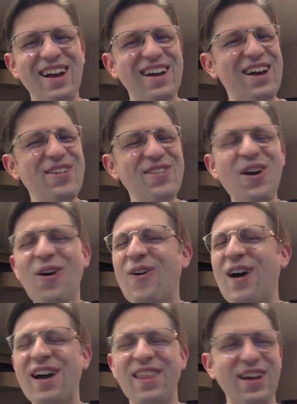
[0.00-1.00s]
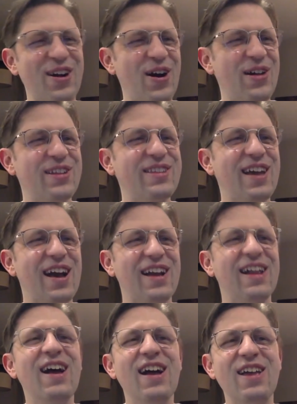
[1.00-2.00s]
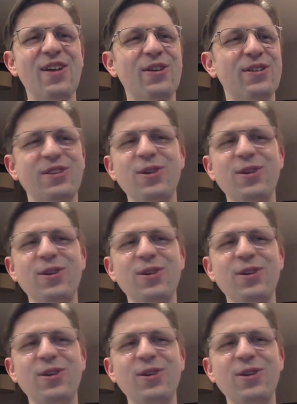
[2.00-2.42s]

I don't know why they called it that. You were